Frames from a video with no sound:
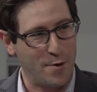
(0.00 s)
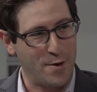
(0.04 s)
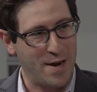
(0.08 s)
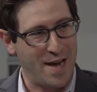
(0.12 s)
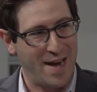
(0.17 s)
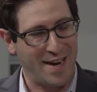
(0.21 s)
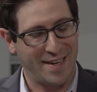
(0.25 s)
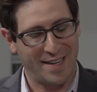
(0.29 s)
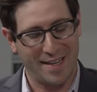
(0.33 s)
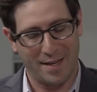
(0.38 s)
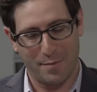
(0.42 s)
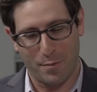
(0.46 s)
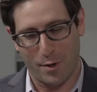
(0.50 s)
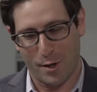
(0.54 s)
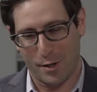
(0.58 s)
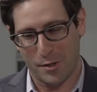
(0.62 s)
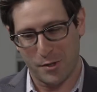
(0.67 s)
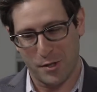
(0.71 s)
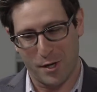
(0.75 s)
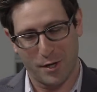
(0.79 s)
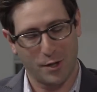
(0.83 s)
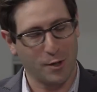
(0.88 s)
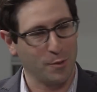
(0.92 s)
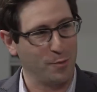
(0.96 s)
knocking Mark
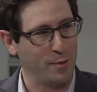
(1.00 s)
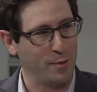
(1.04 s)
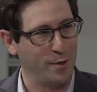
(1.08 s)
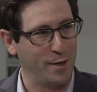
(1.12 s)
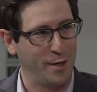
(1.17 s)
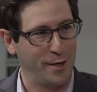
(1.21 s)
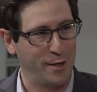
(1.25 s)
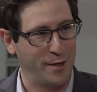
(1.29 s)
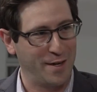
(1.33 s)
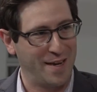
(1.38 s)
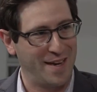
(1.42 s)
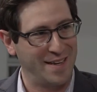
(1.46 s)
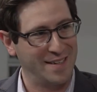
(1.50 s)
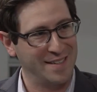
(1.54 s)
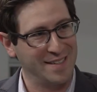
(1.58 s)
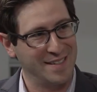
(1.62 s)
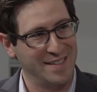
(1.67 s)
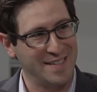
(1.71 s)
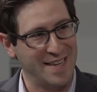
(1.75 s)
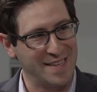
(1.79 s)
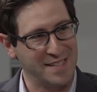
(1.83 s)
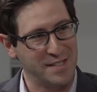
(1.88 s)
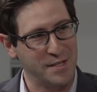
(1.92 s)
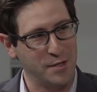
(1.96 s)
Zuckerberg, you're not
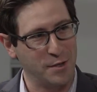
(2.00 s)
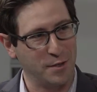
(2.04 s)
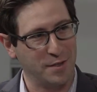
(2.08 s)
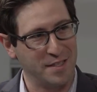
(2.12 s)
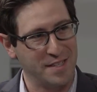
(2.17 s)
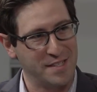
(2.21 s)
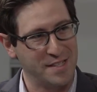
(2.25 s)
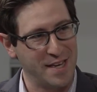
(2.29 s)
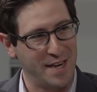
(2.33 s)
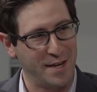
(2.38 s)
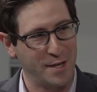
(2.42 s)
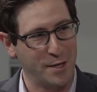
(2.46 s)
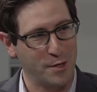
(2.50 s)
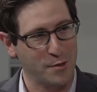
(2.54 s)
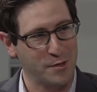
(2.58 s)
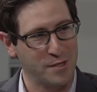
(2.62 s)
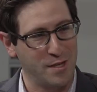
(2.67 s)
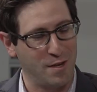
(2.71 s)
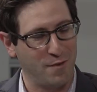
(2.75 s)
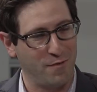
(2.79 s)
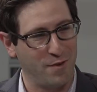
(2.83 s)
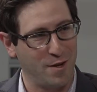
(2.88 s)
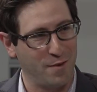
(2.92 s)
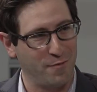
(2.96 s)
necessarily setting
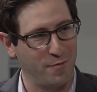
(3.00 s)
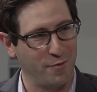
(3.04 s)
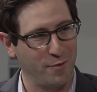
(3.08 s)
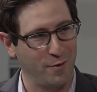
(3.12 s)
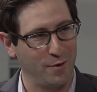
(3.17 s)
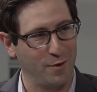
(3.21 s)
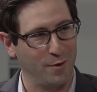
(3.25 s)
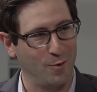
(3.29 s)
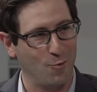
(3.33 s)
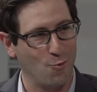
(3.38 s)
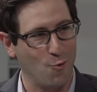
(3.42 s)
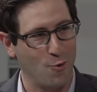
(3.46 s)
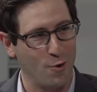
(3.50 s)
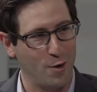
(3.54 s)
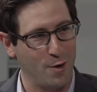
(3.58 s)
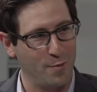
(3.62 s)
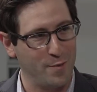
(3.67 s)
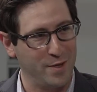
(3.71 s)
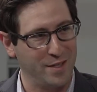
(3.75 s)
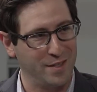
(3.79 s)
yourself up for warm